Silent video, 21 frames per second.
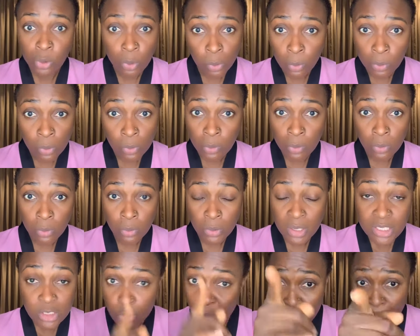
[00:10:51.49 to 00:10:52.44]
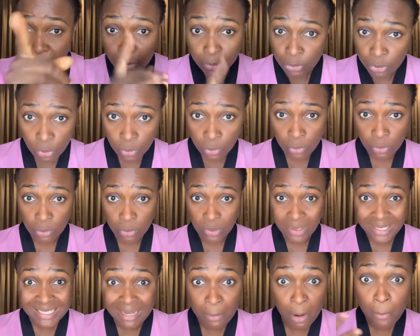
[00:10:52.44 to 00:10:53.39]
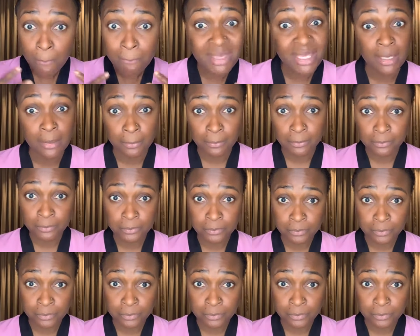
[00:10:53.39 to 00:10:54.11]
No, it's not about you. It's about me.